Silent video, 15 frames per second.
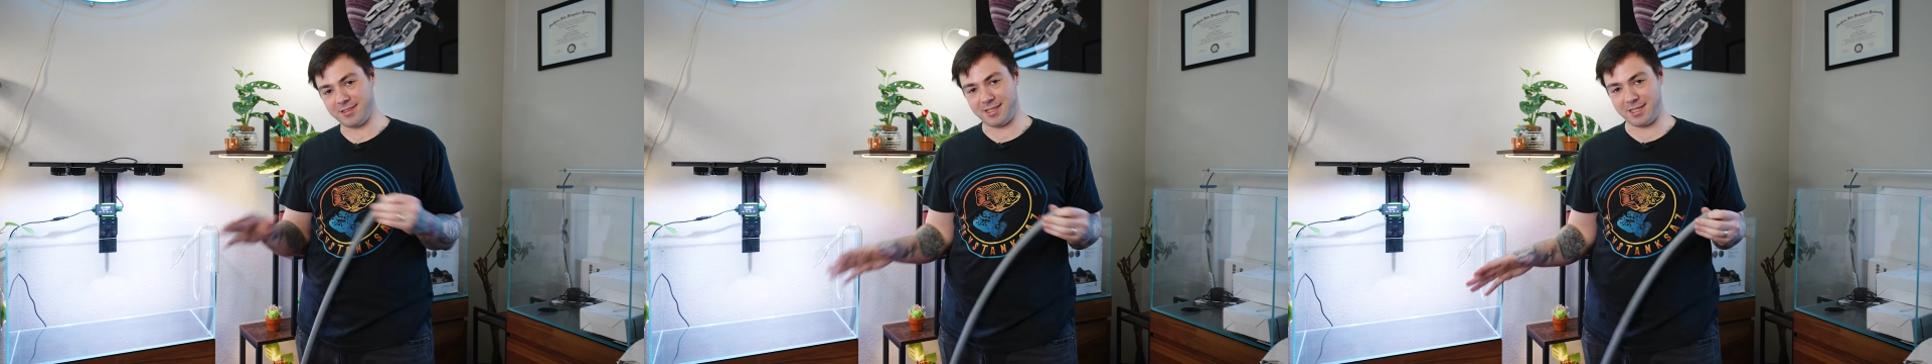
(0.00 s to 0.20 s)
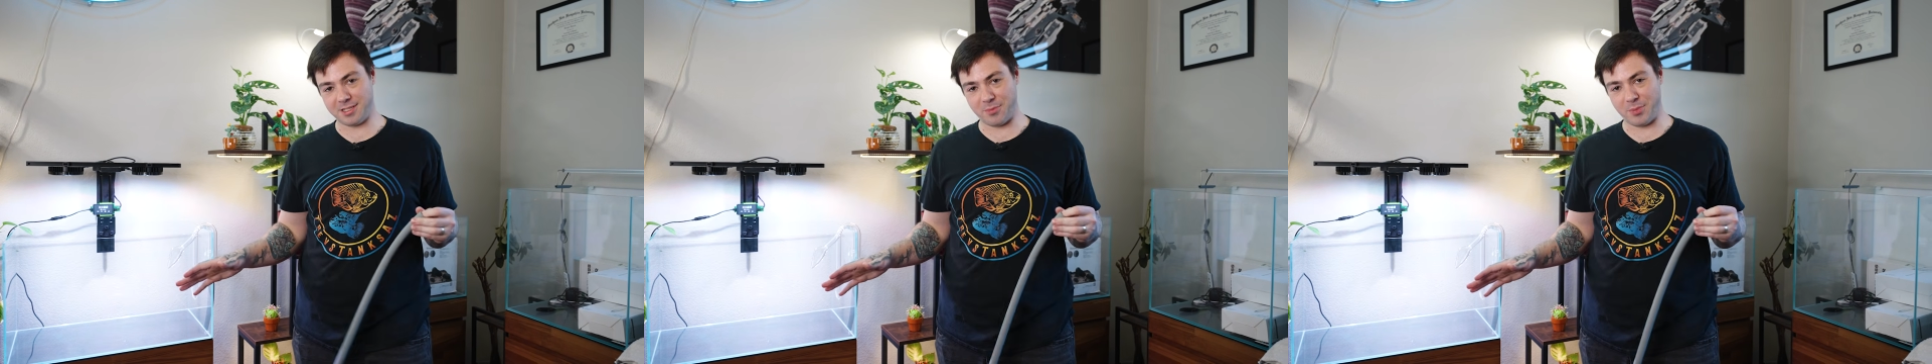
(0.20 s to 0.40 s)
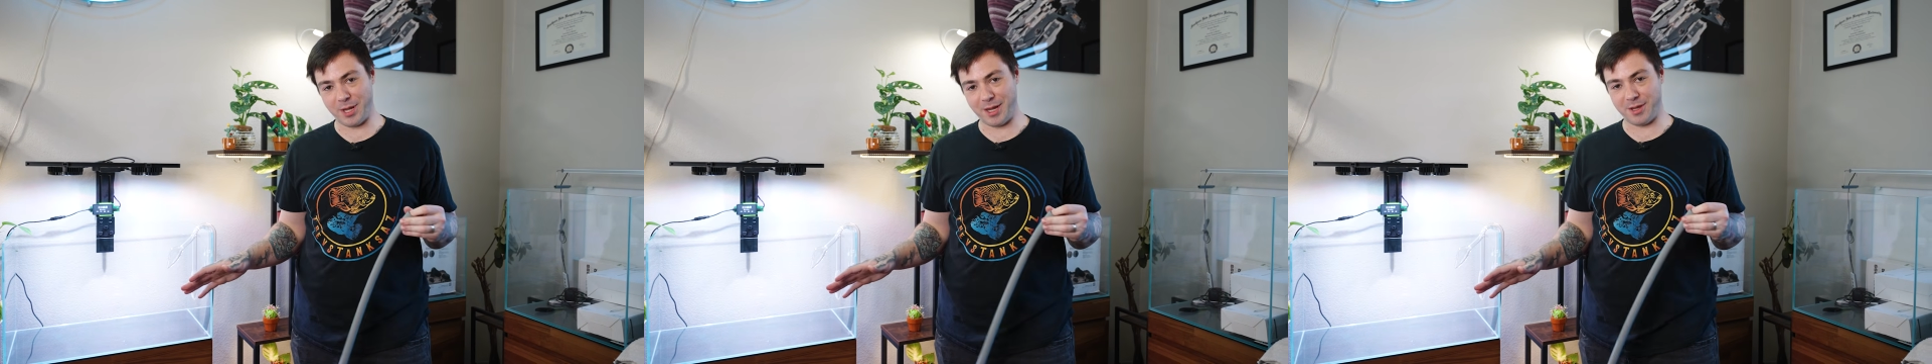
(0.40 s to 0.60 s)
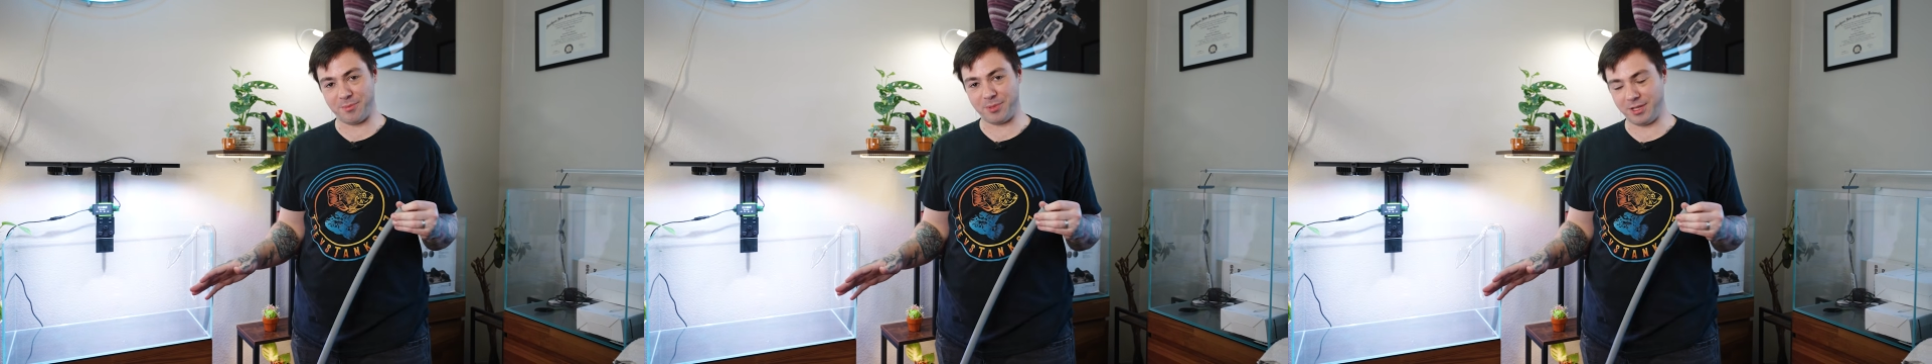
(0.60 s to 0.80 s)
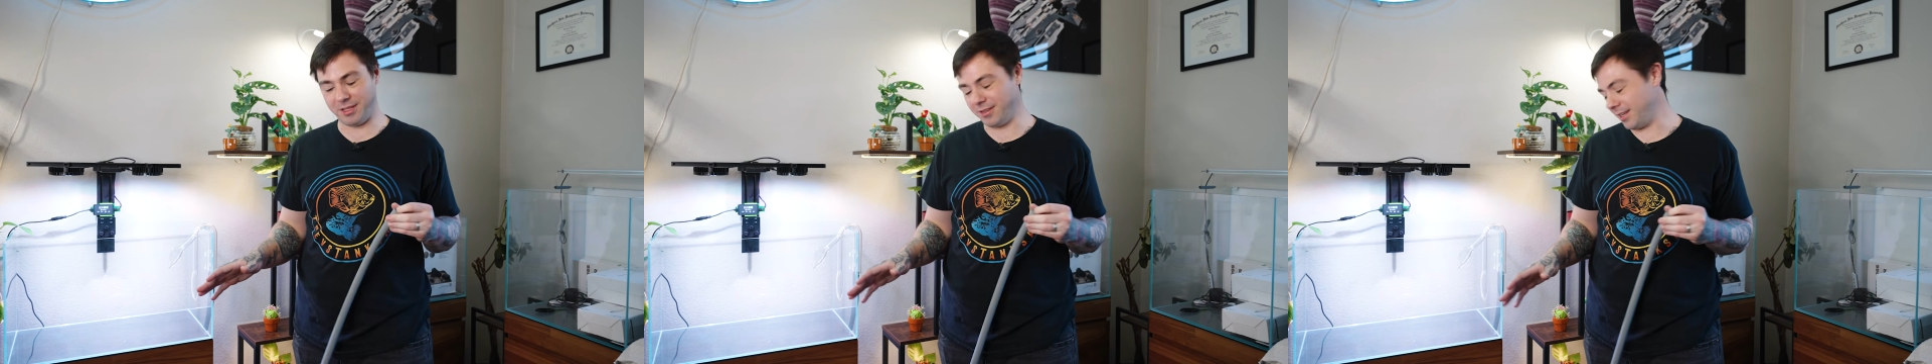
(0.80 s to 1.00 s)
dissipate
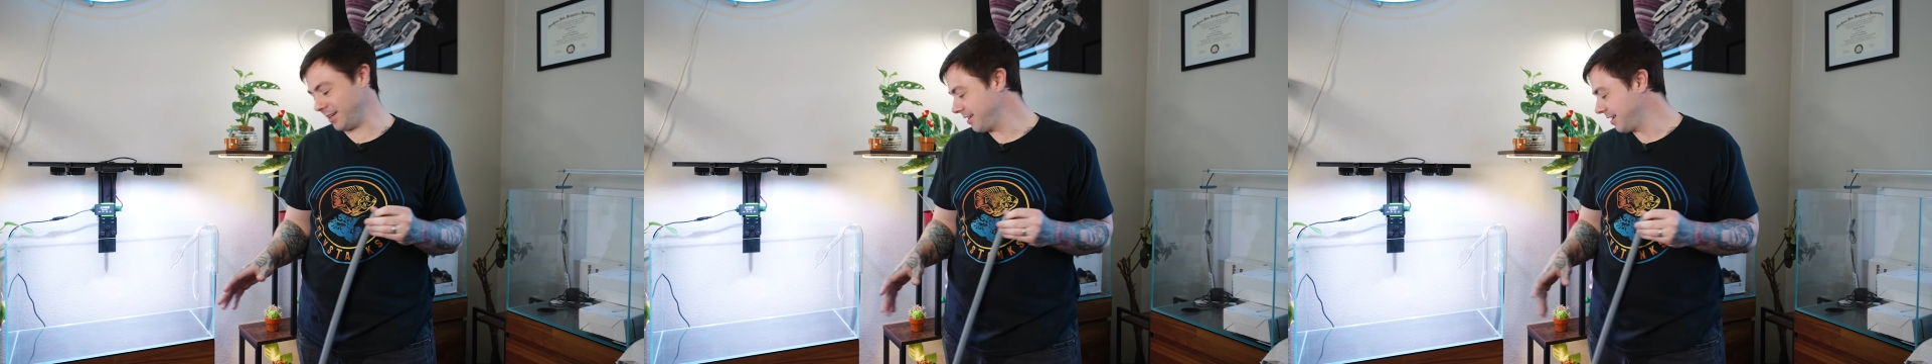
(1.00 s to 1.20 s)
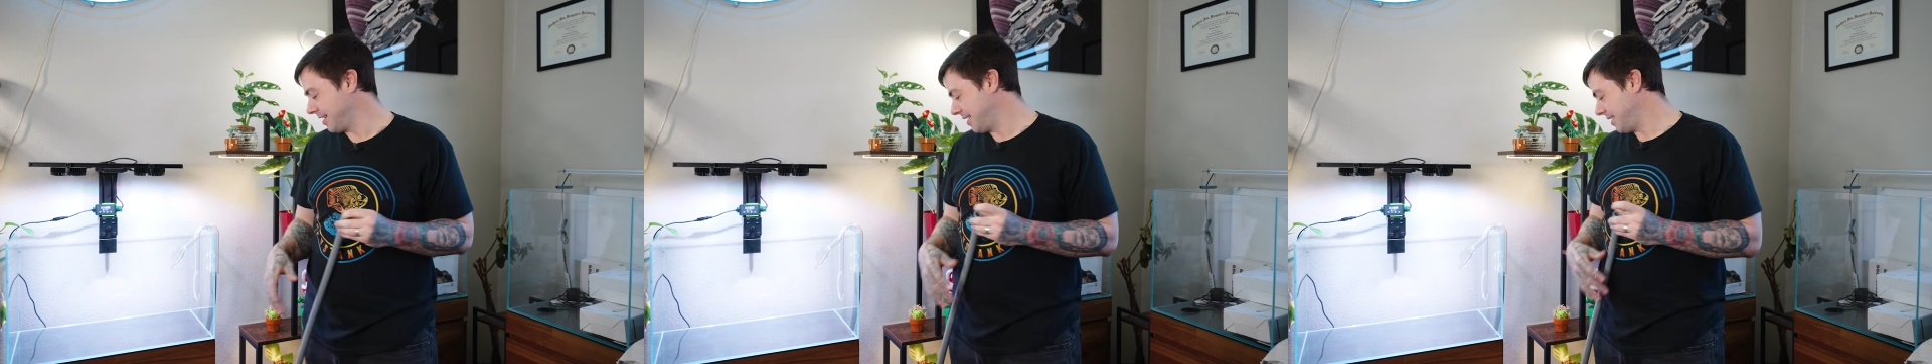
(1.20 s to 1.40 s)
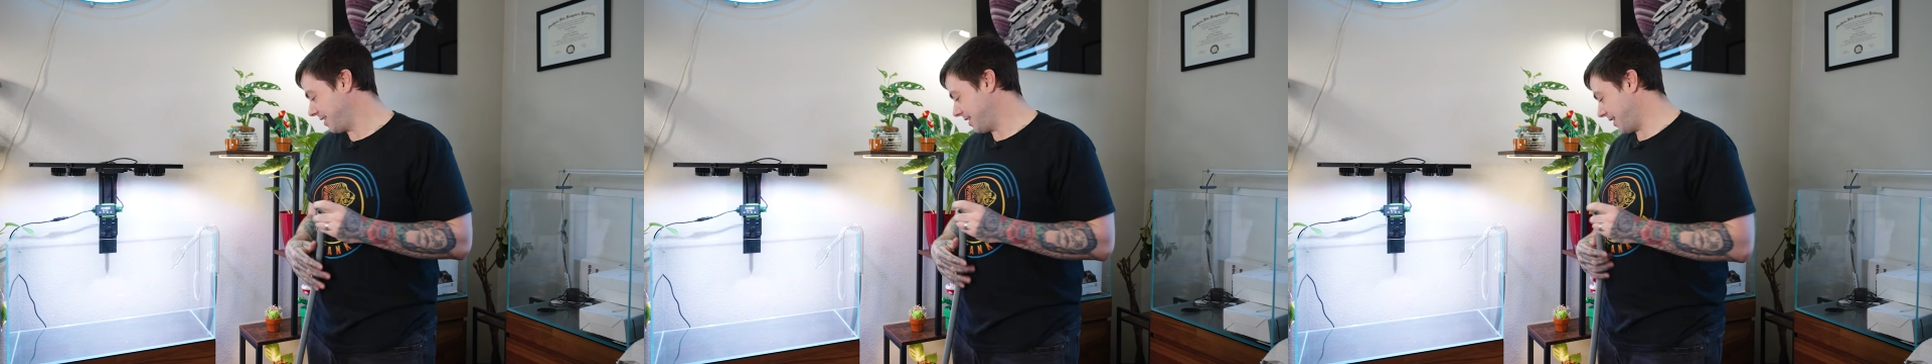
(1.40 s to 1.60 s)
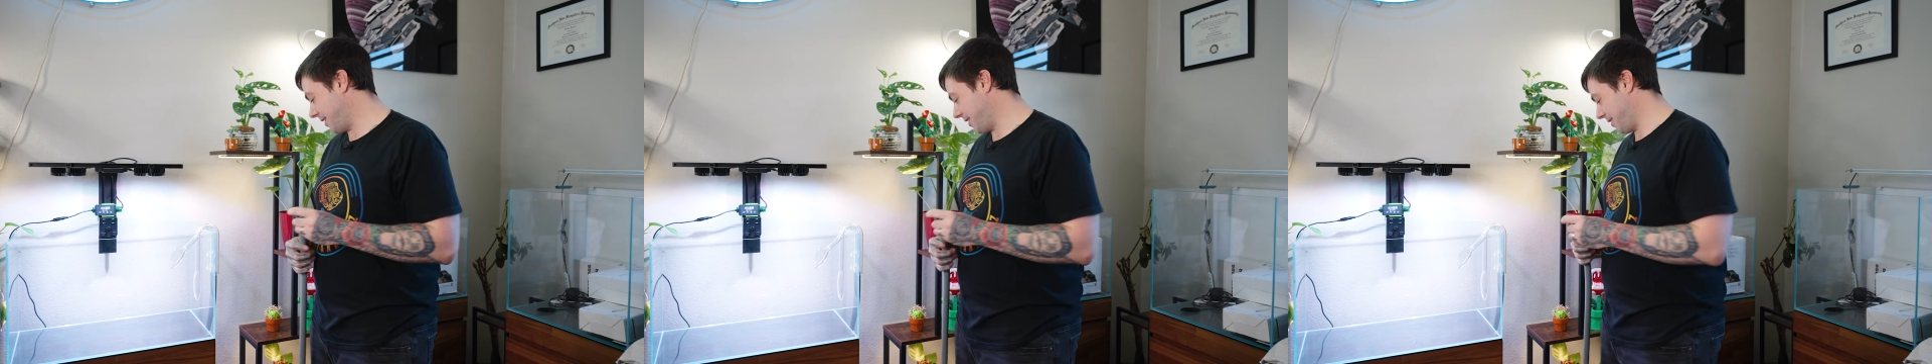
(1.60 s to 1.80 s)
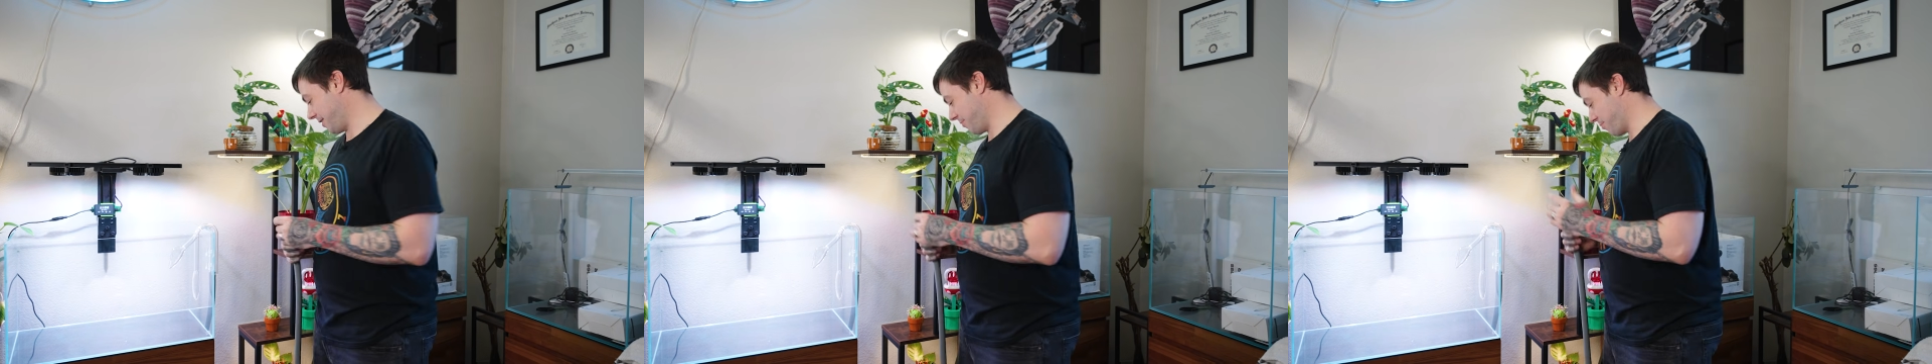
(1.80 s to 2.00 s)
completely.
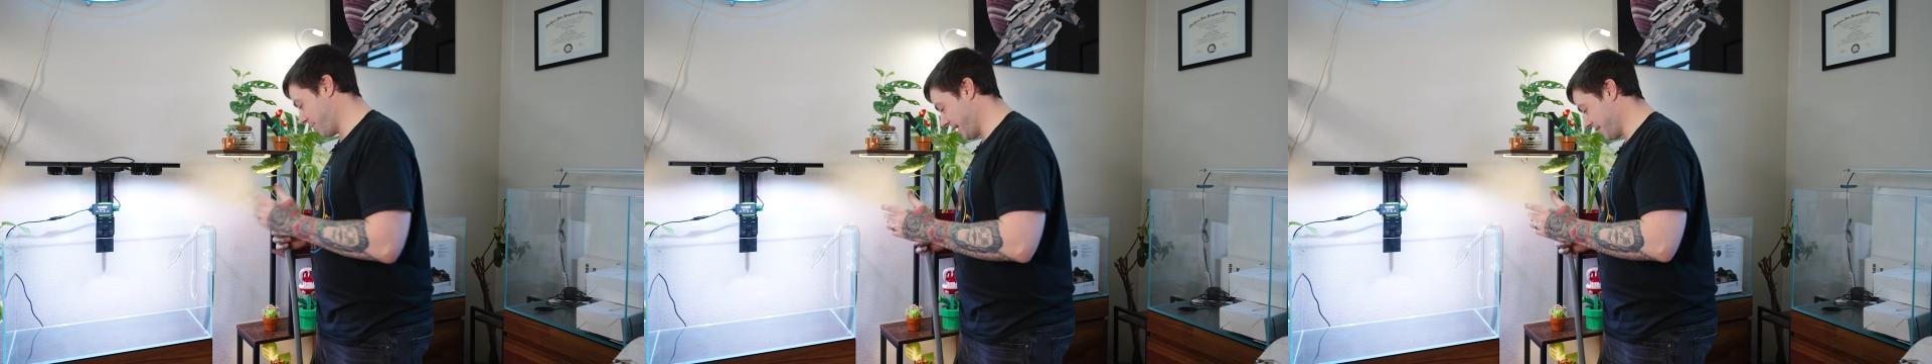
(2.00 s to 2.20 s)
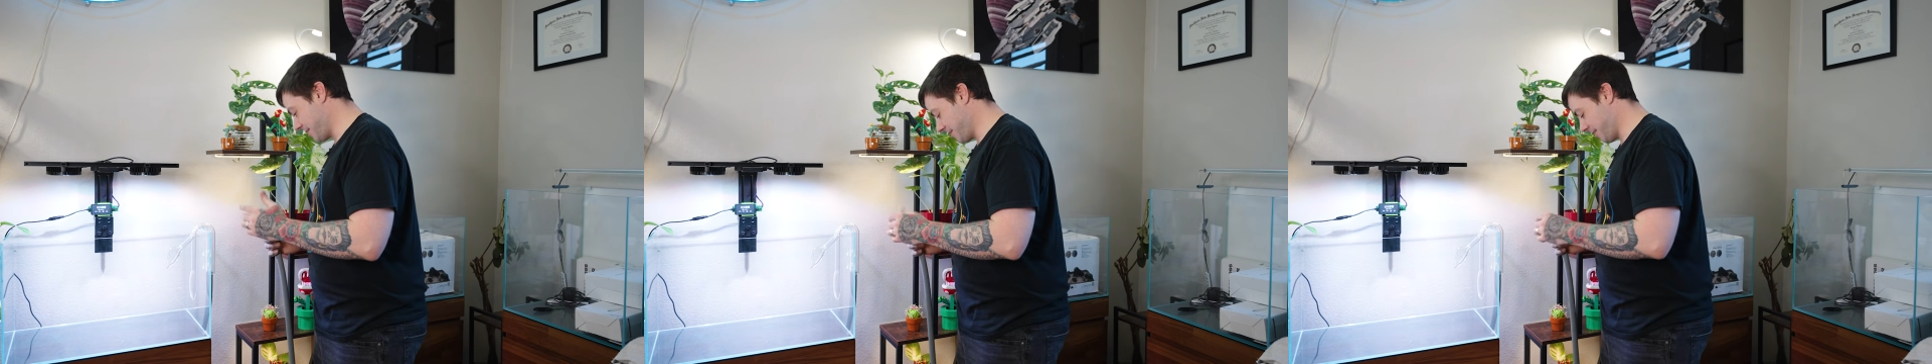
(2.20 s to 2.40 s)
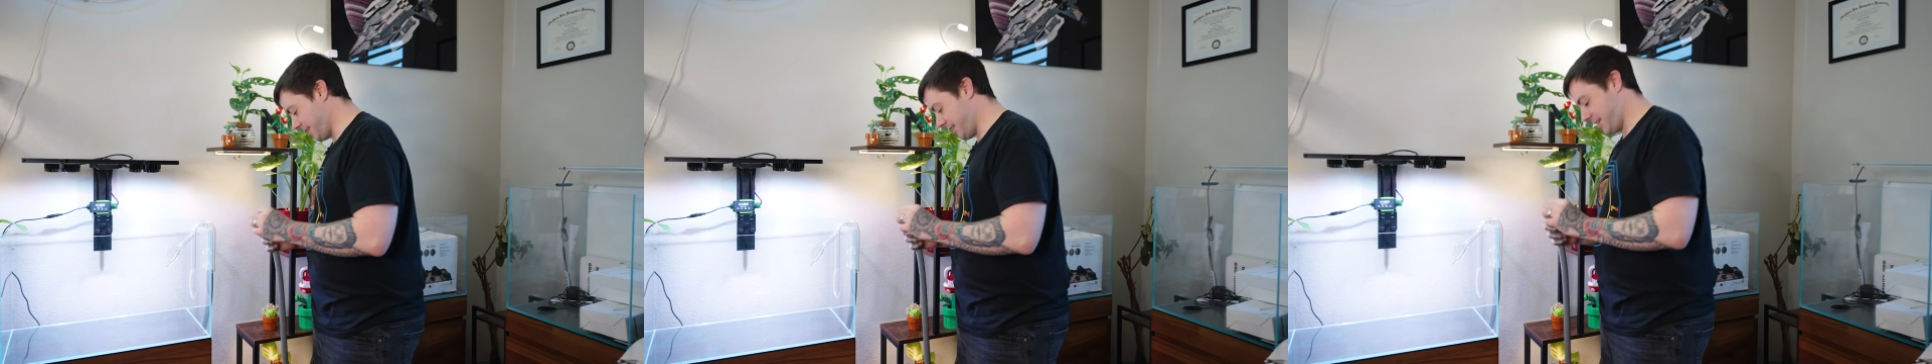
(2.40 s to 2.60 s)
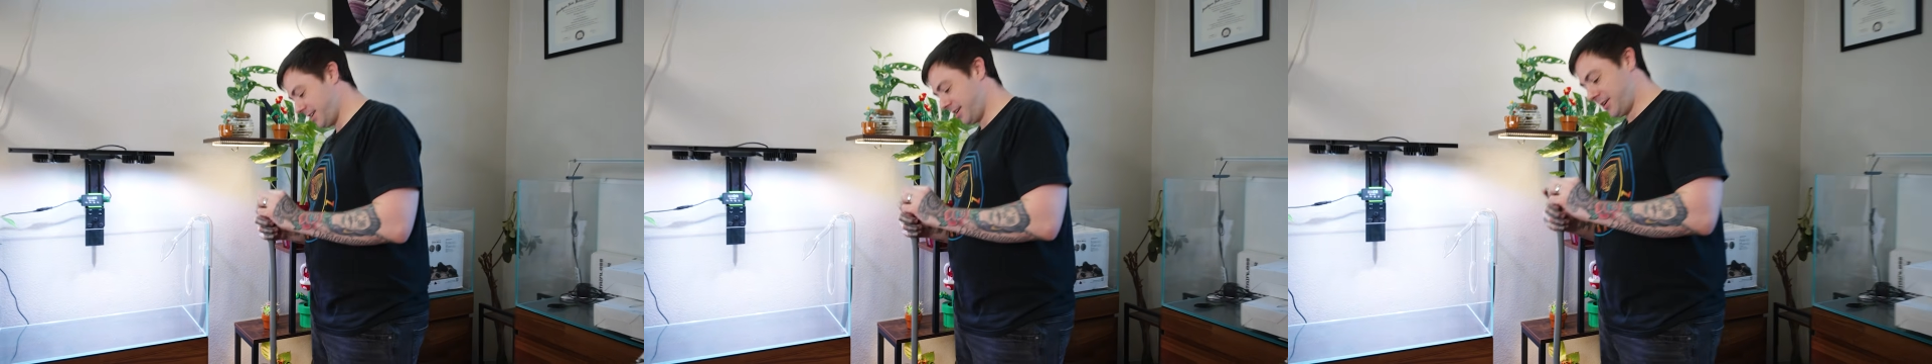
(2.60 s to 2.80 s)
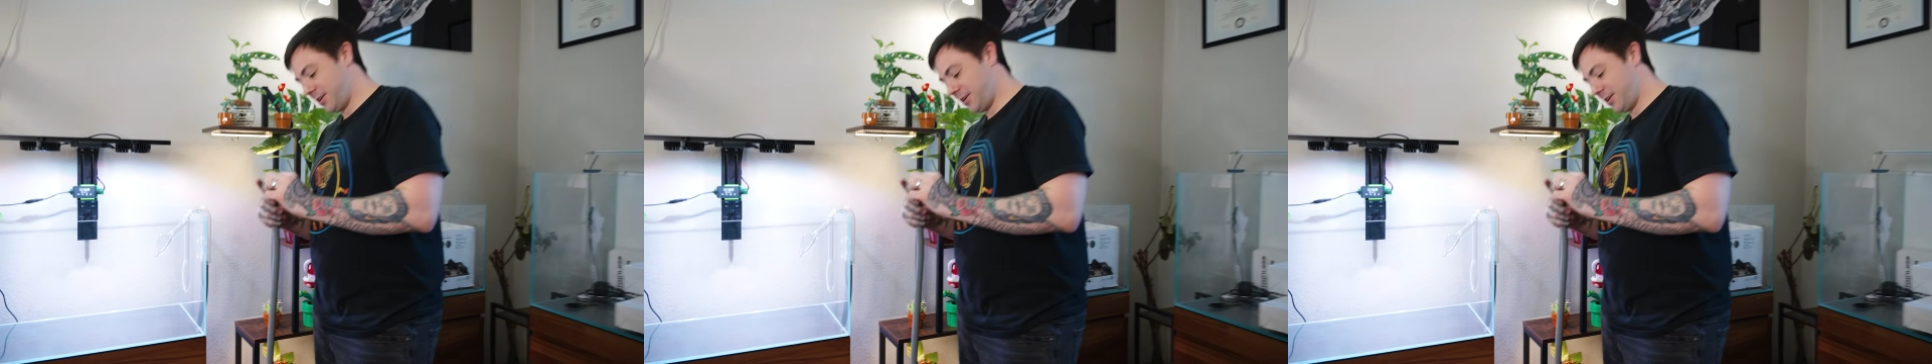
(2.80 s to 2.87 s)
Basically,